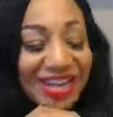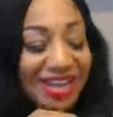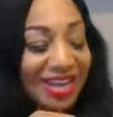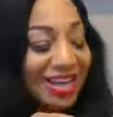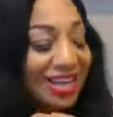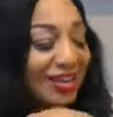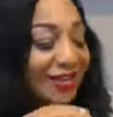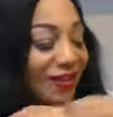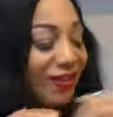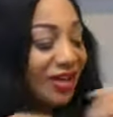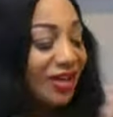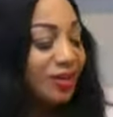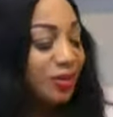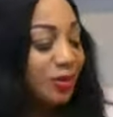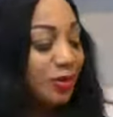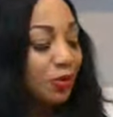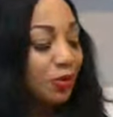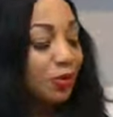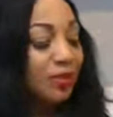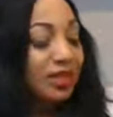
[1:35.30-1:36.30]
and
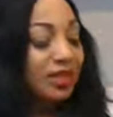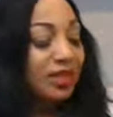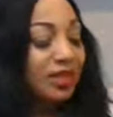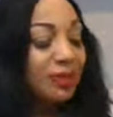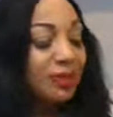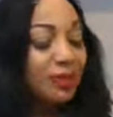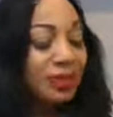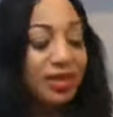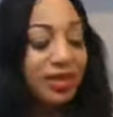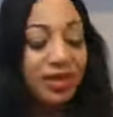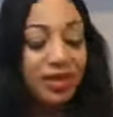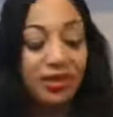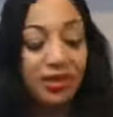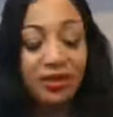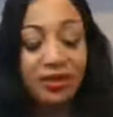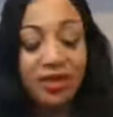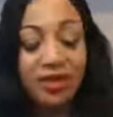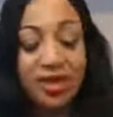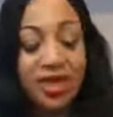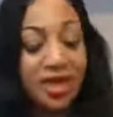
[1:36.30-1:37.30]
facebook will make it
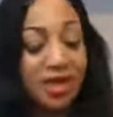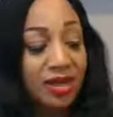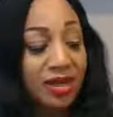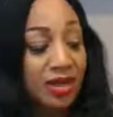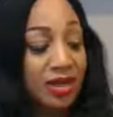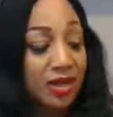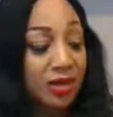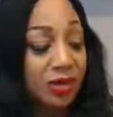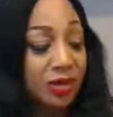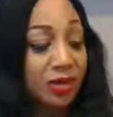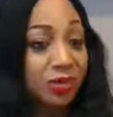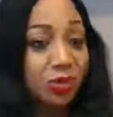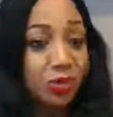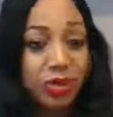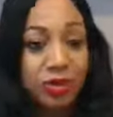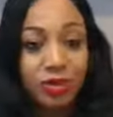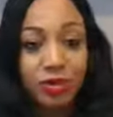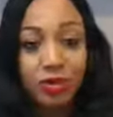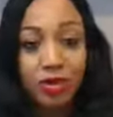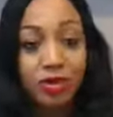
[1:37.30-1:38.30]
appear that either
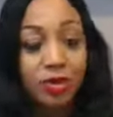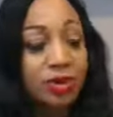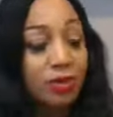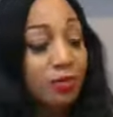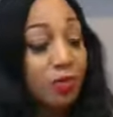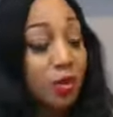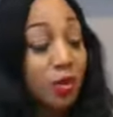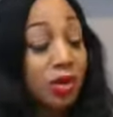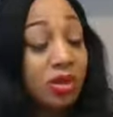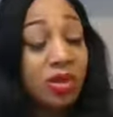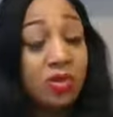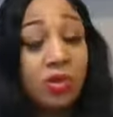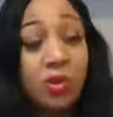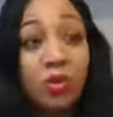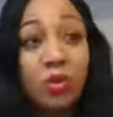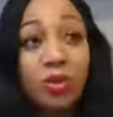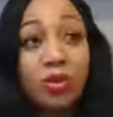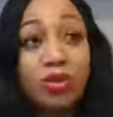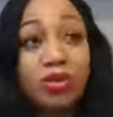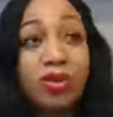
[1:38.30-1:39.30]
we're doing more than what
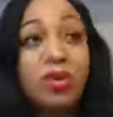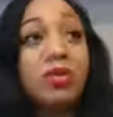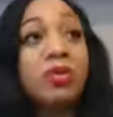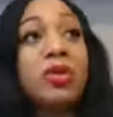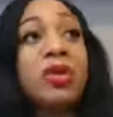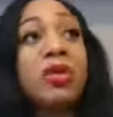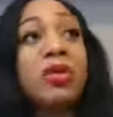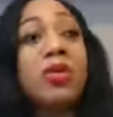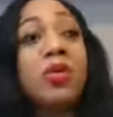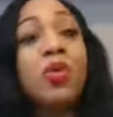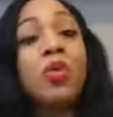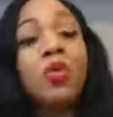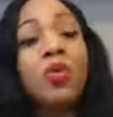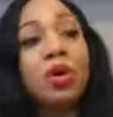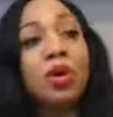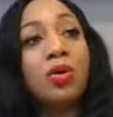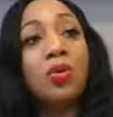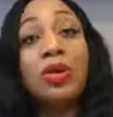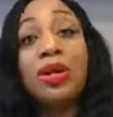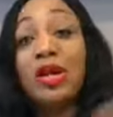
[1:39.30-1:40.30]
we're doing
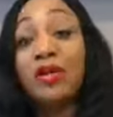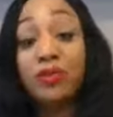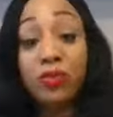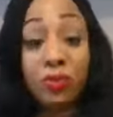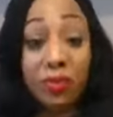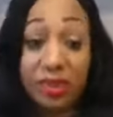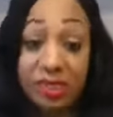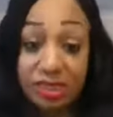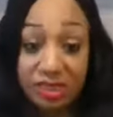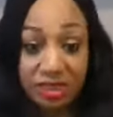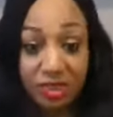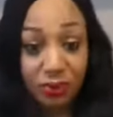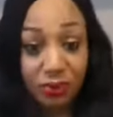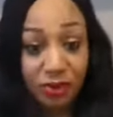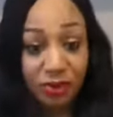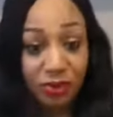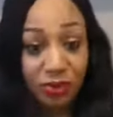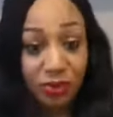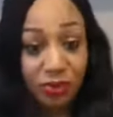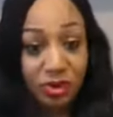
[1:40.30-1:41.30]
or whatever it is that we're
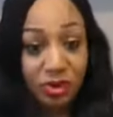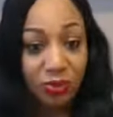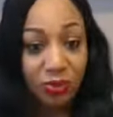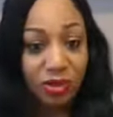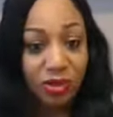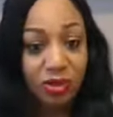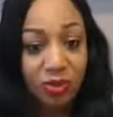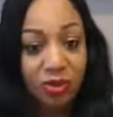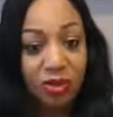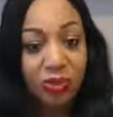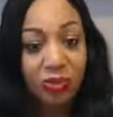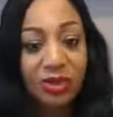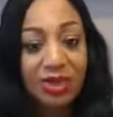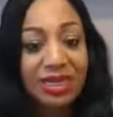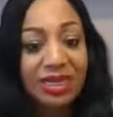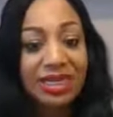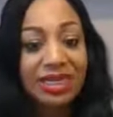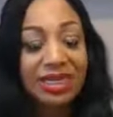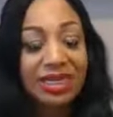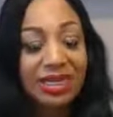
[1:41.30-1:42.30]
doing we're doing it with
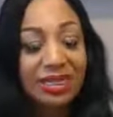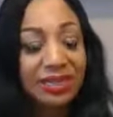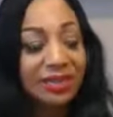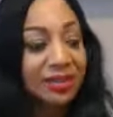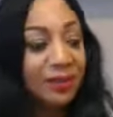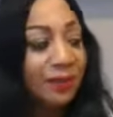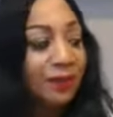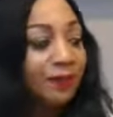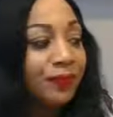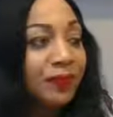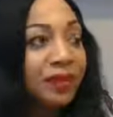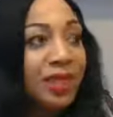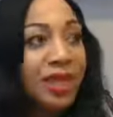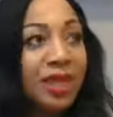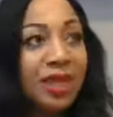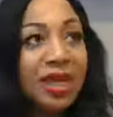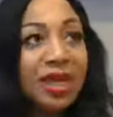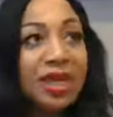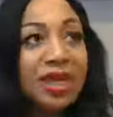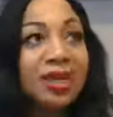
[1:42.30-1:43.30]
ease
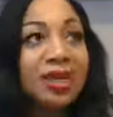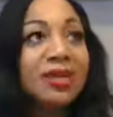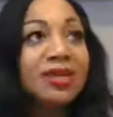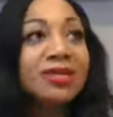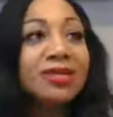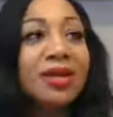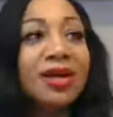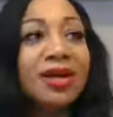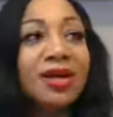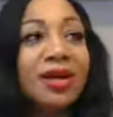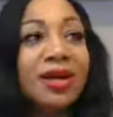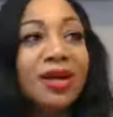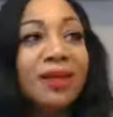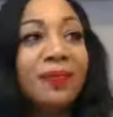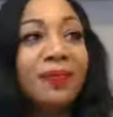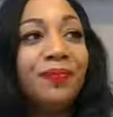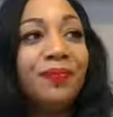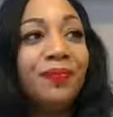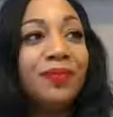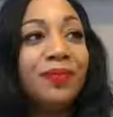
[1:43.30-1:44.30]
and um,